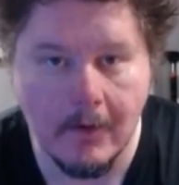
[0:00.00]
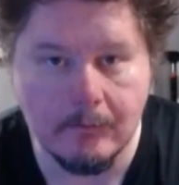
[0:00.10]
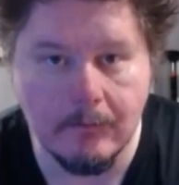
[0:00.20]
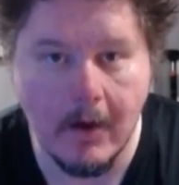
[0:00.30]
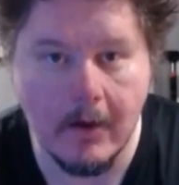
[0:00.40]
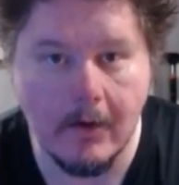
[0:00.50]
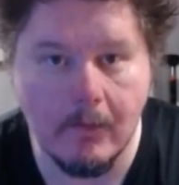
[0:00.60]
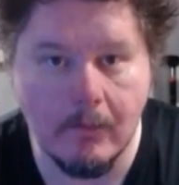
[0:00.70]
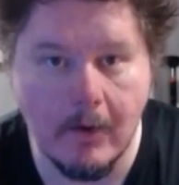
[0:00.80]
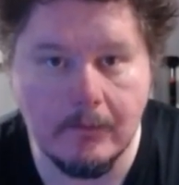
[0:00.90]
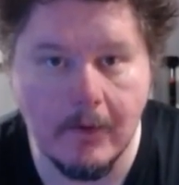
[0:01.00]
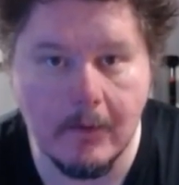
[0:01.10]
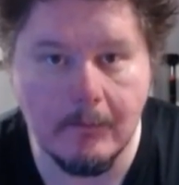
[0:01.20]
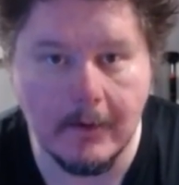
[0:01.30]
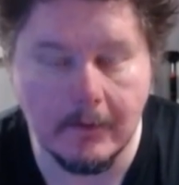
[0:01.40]

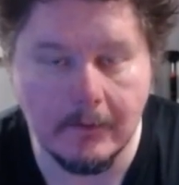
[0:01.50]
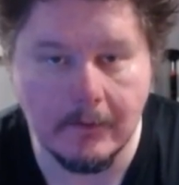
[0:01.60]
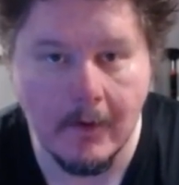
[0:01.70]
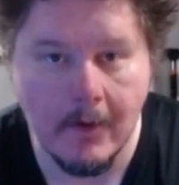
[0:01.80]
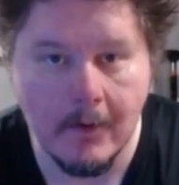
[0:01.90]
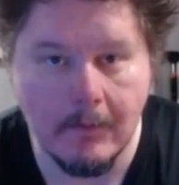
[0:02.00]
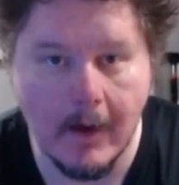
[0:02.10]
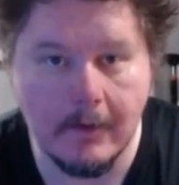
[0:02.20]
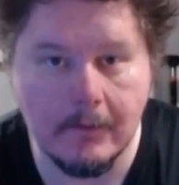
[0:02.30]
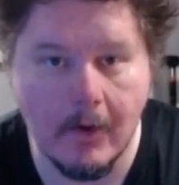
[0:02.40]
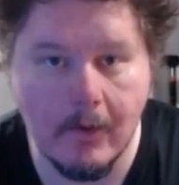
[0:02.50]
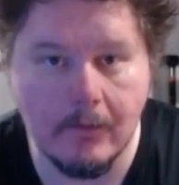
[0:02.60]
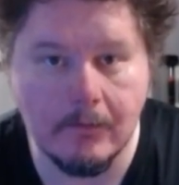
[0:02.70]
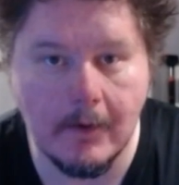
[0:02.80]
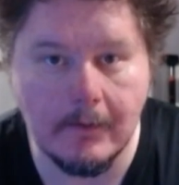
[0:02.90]
Bioinformatics,
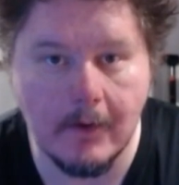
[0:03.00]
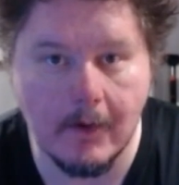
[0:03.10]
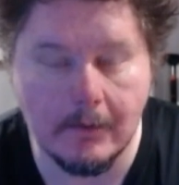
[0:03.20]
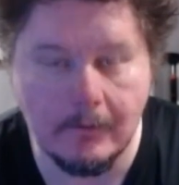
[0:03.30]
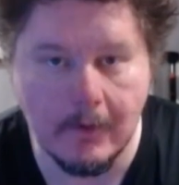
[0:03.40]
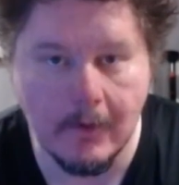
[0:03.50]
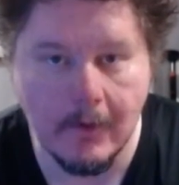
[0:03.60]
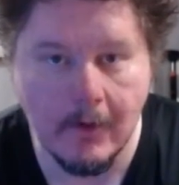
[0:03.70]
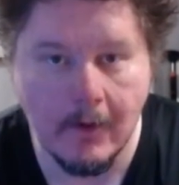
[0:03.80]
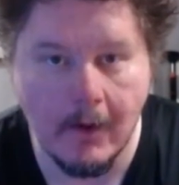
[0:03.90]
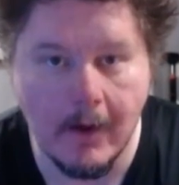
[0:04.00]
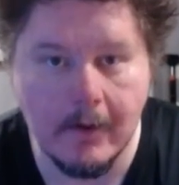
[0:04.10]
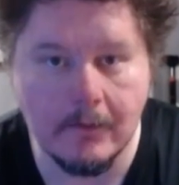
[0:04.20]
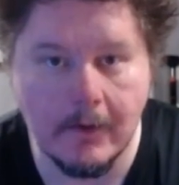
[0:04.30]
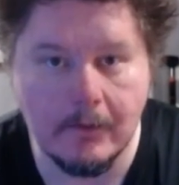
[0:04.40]
Pathophysiology,
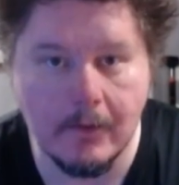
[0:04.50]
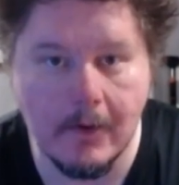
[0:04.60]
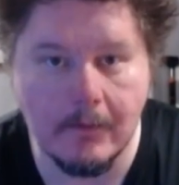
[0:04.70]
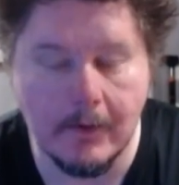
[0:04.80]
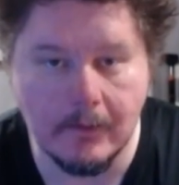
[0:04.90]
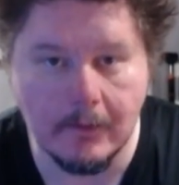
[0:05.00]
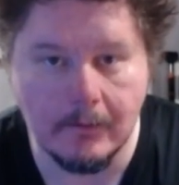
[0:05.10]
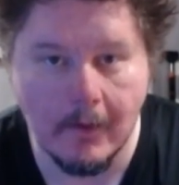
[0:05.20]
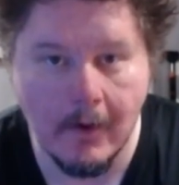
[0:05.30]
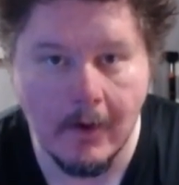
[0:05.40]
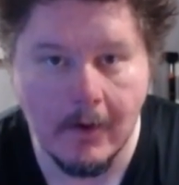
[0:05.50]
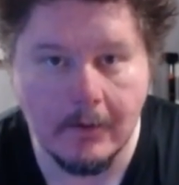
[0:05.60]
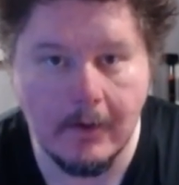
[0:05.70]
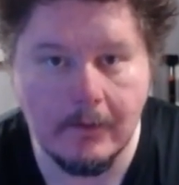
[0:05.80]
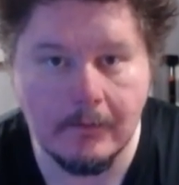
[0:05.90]
and Leader of Research.
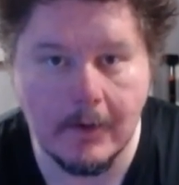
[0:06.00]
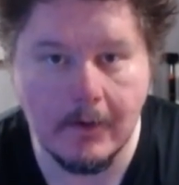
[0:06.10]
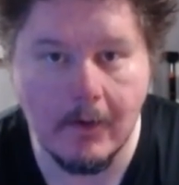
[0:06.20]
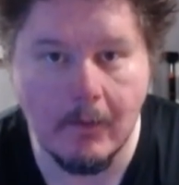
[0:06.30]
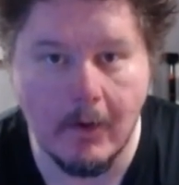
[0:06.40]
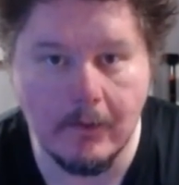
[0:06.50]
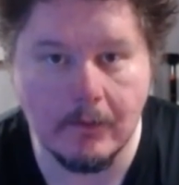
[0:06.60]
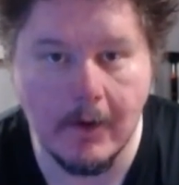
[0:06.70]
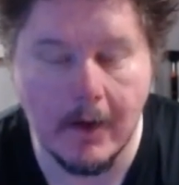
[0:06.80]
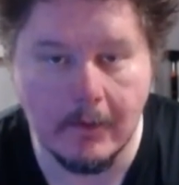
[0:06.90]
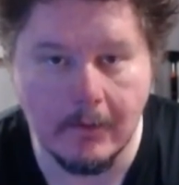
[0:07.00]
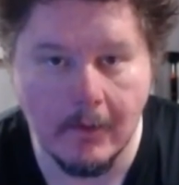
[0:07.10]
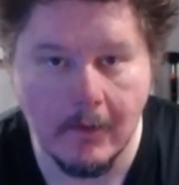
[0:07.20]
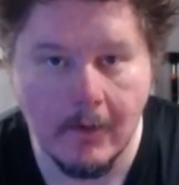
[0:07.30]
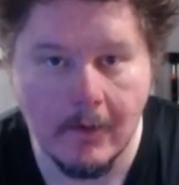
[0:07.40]
This video was created
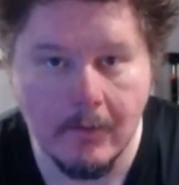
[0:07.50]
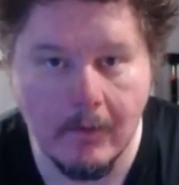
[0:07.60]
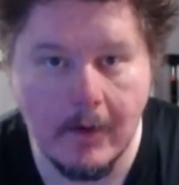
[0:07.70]
for